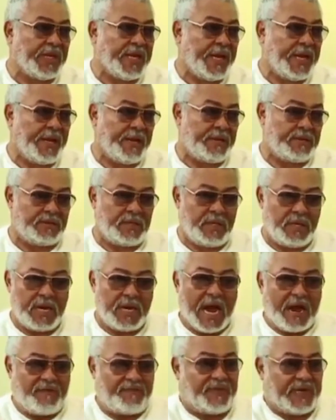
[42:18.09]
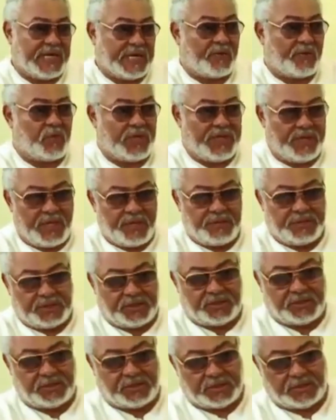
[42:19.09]
And Africa, with
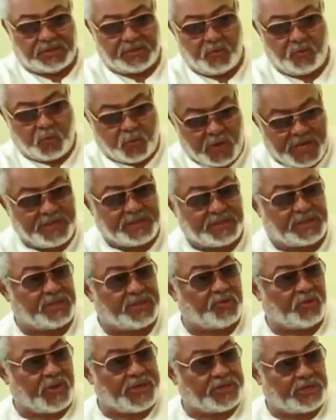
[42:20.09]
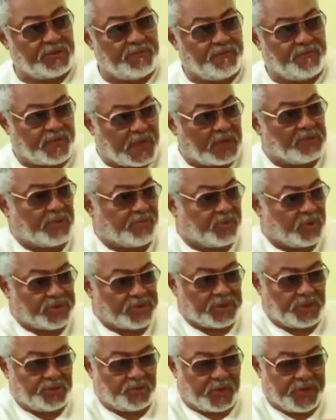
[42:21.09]
its weak situation, vulnerable
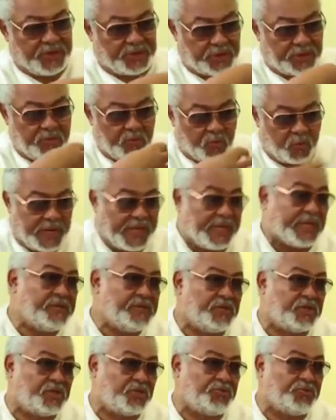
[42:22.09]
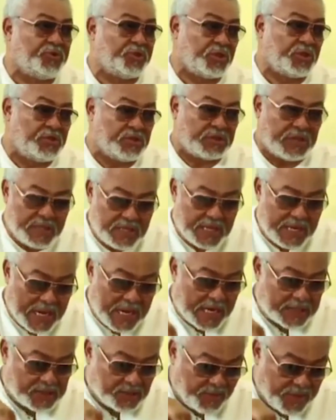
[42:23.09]
situation, weak institutions,
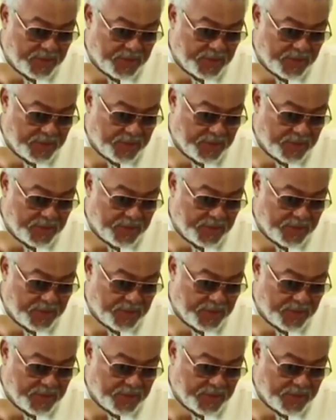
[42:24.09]
has